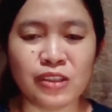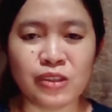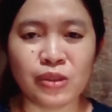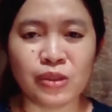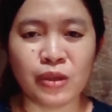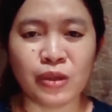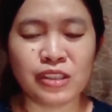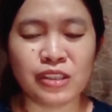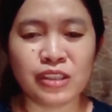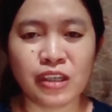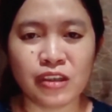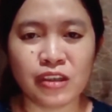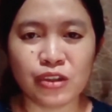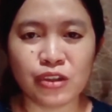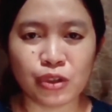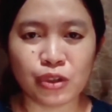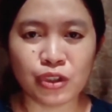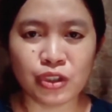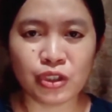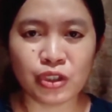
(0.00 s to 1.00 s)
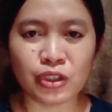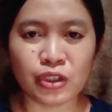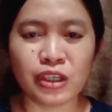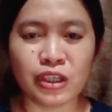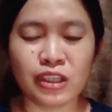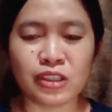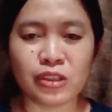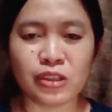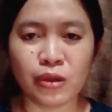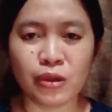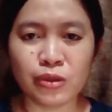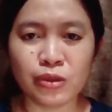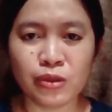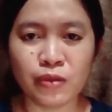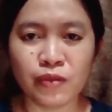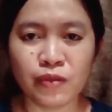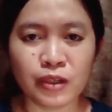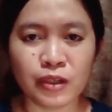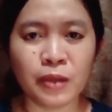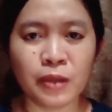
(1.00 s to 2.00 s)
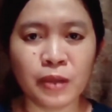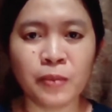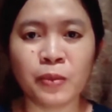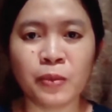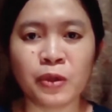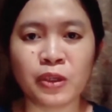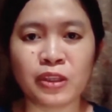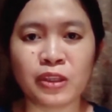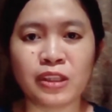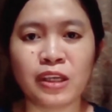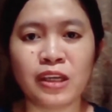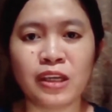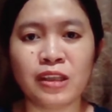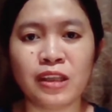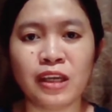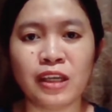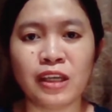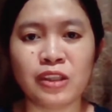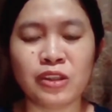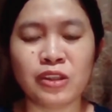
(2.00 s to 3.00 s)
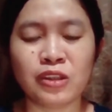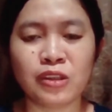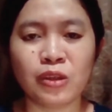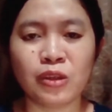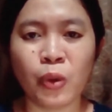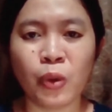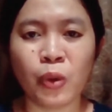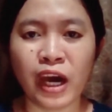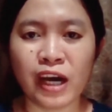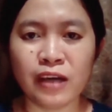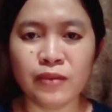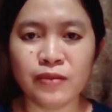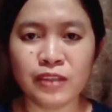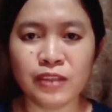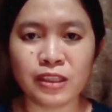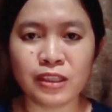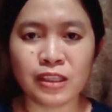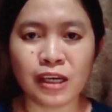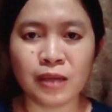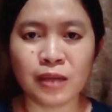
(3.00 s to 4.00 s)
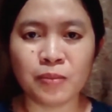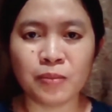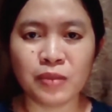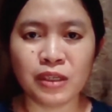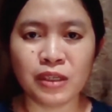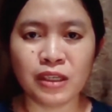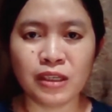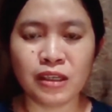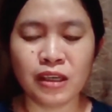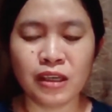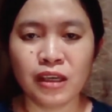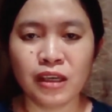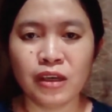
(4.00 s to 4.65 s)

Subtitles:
So as a researcher, it's also very important that you have the topic